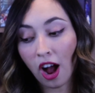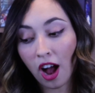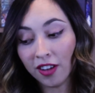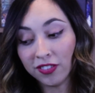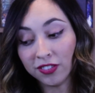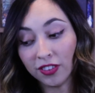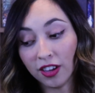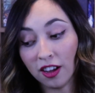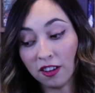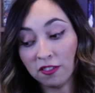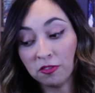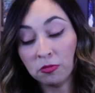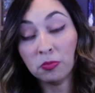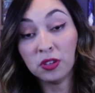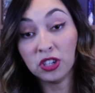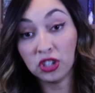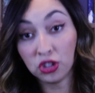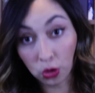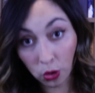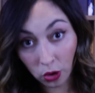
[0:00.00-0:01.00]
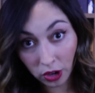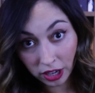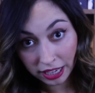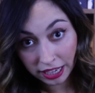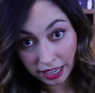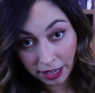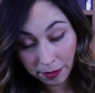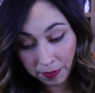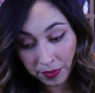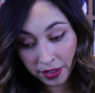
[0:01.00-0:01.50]
off of
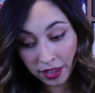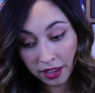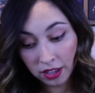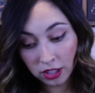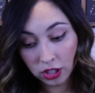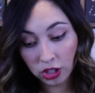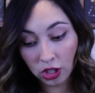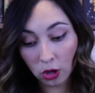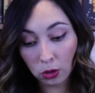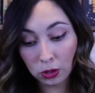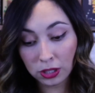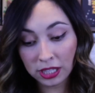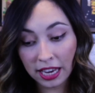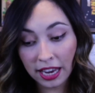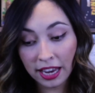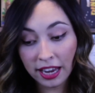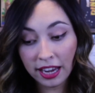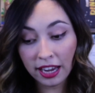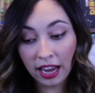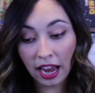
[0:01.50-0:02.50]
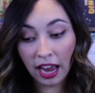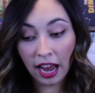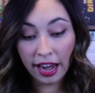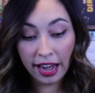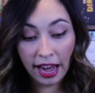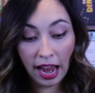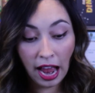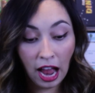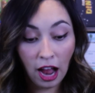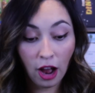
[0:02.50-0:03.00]
majority. So saying I
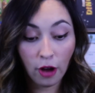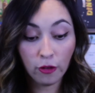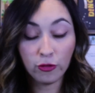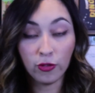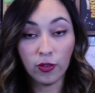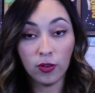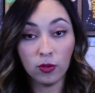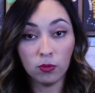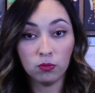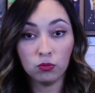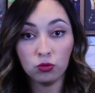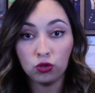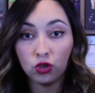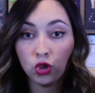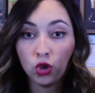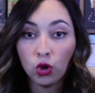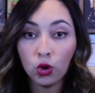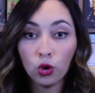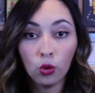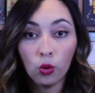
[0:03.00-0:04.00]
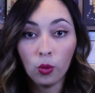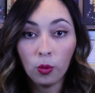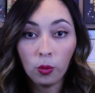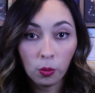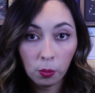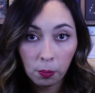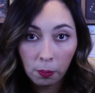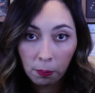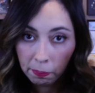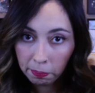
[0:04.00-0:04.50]
have 2
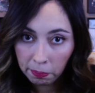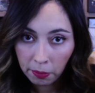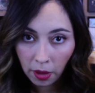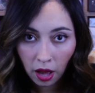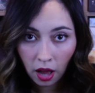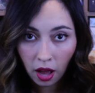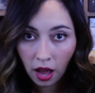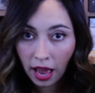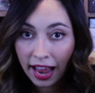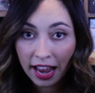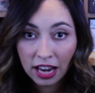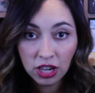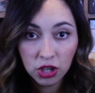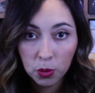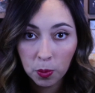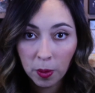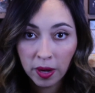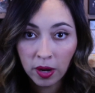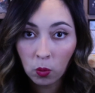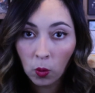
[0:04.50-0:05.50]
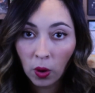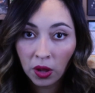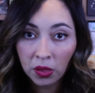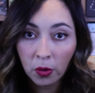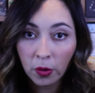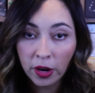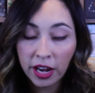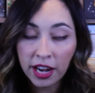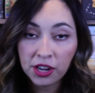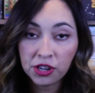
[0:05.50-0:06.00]
henchmen in one
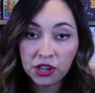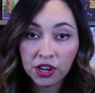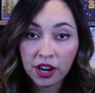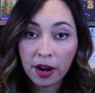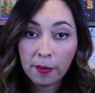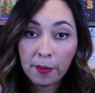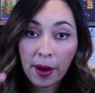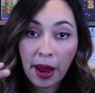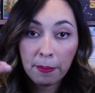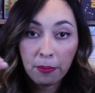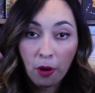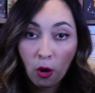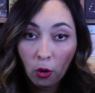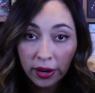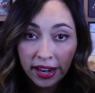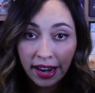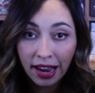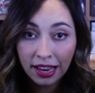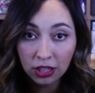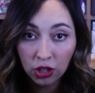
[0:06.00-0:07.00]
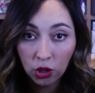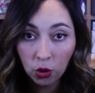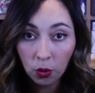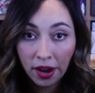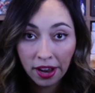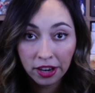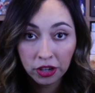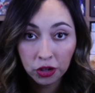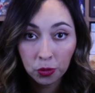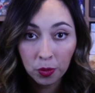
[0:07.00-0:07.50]
location and my opponent has 2
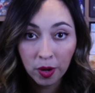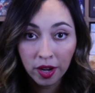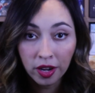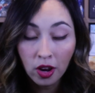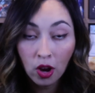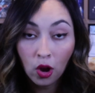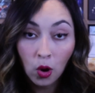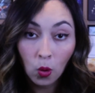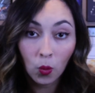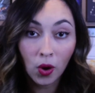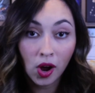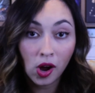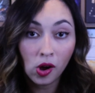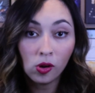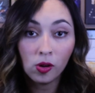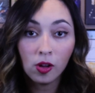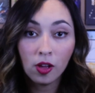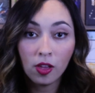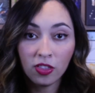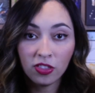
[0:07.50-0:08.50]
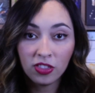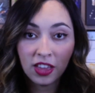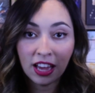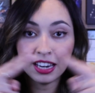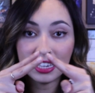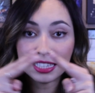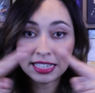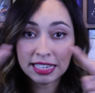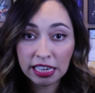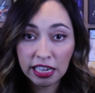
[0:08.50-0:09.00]
henchmen, well, that
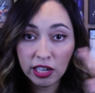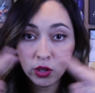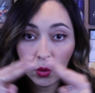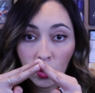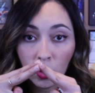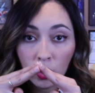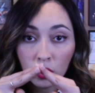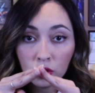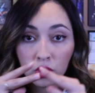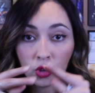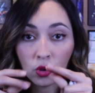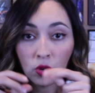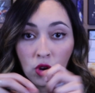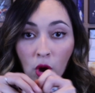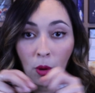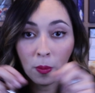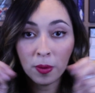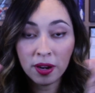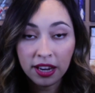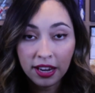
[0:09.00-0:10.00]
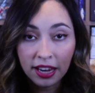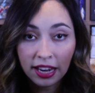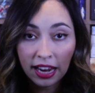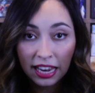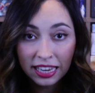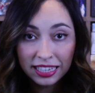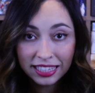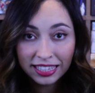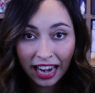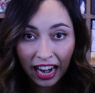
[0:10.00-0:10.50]
is equal, so nobody
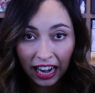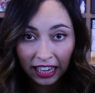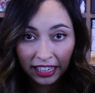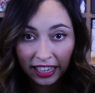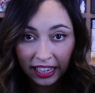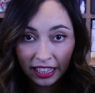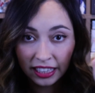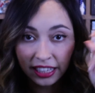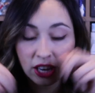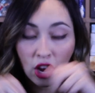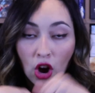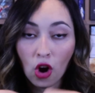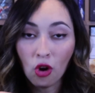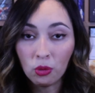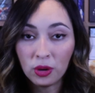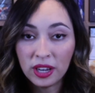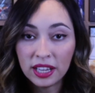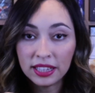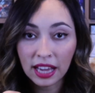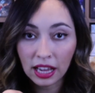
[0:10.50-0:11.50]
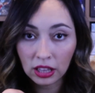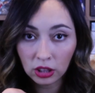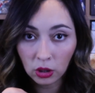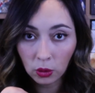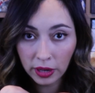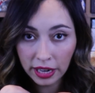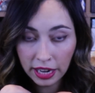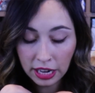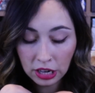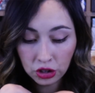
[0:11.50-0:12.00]
is technically owning that
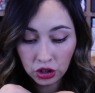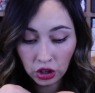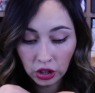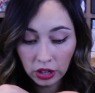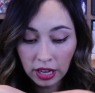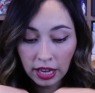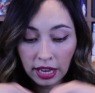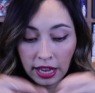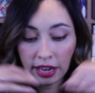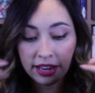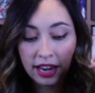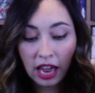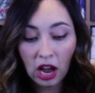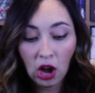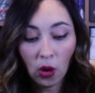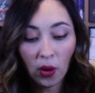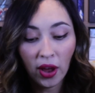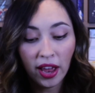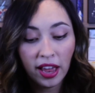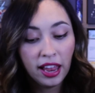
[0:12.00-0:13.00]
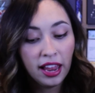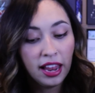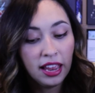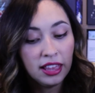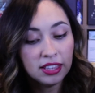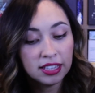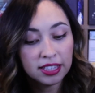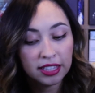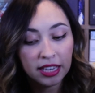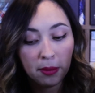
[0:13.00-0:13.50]
location. Now, in
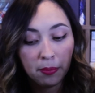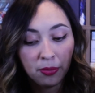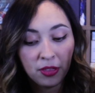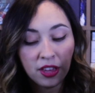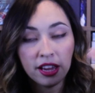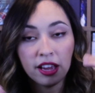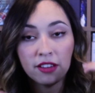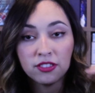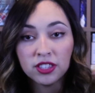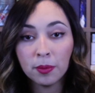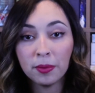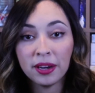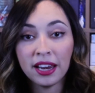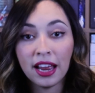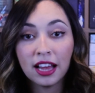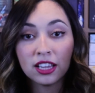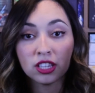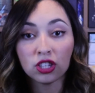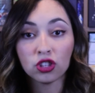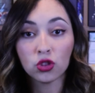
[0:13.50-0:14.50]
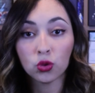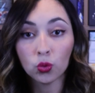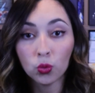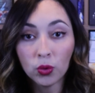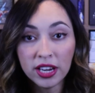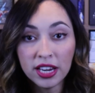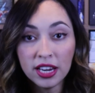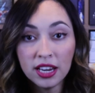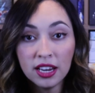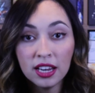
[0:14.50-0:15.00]
the same thing, if somebody has
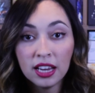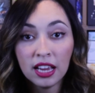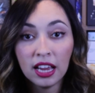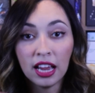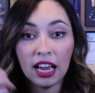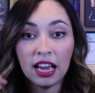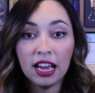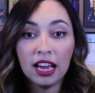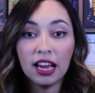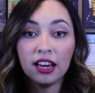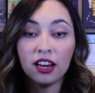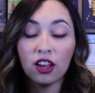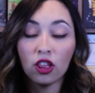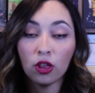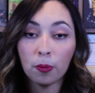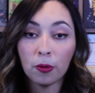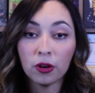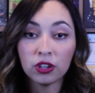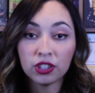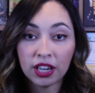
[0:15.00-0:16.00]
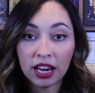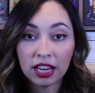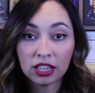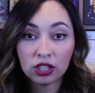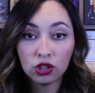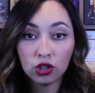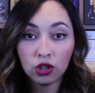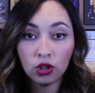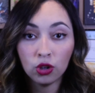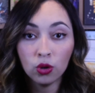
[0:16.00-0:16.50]
3 and another person
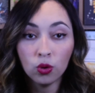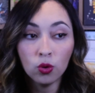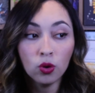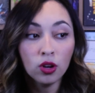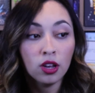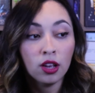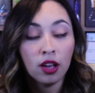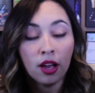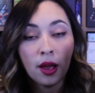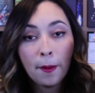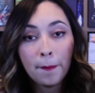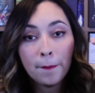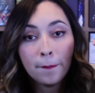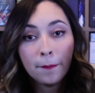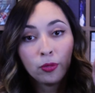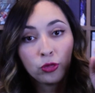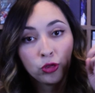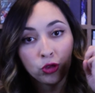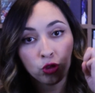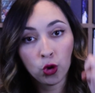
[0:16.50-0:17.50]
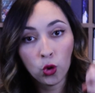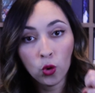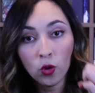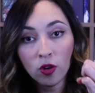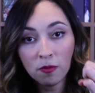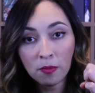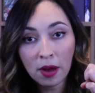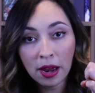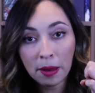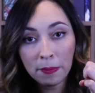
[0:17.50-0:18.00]
has 2, 2
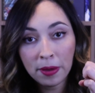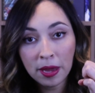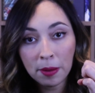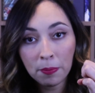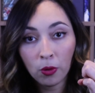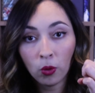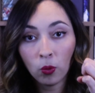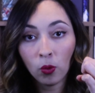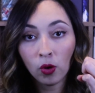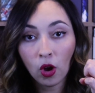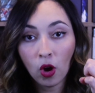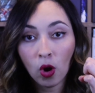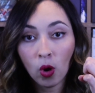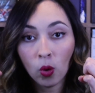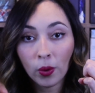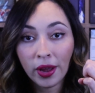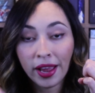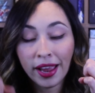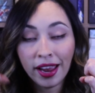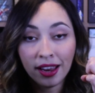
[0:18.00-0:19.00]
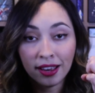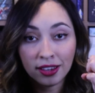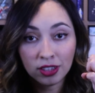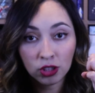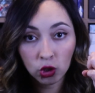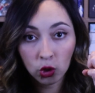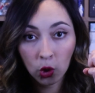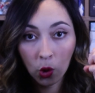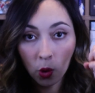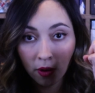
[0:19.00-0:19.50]
of my people will go away,
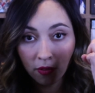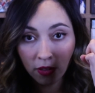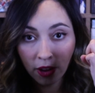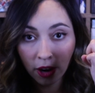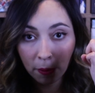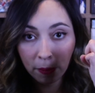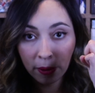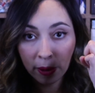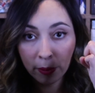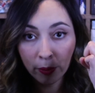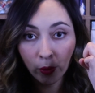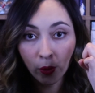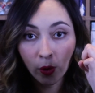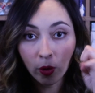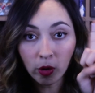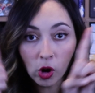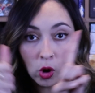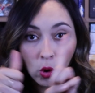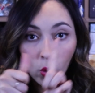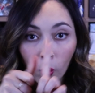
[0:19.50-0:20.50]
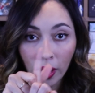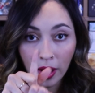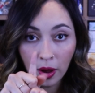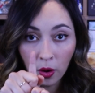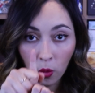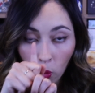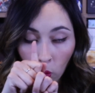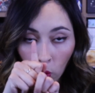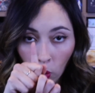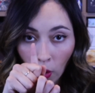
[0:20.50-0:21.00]
2 of their people will go
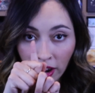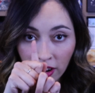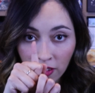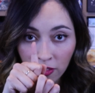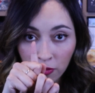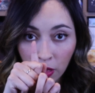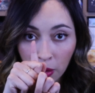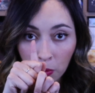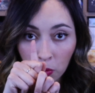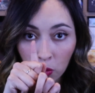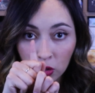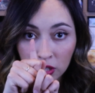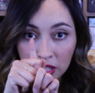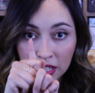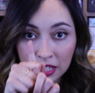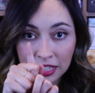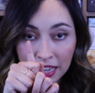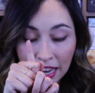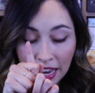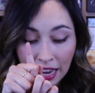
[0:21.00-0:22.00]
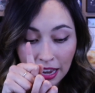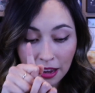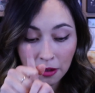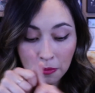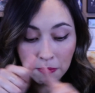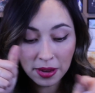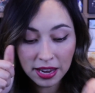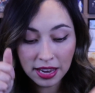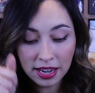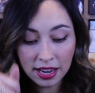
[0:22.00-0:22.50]
away, 1 of them will stay,
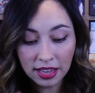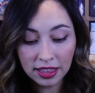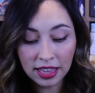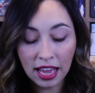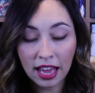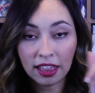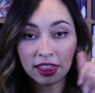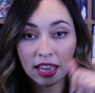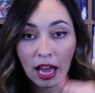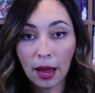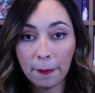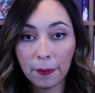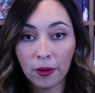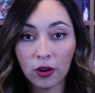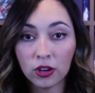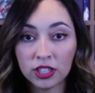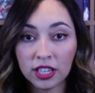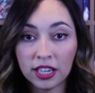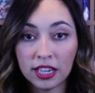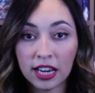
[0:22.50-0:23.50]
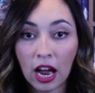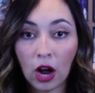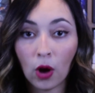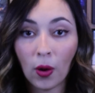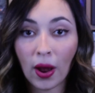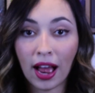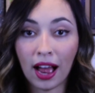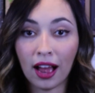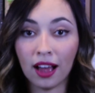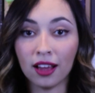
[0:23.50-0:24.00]
meaning that that person now
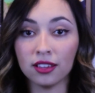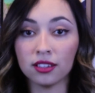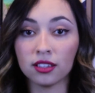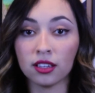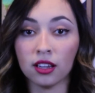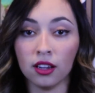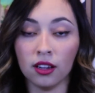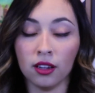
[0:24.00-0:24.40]
has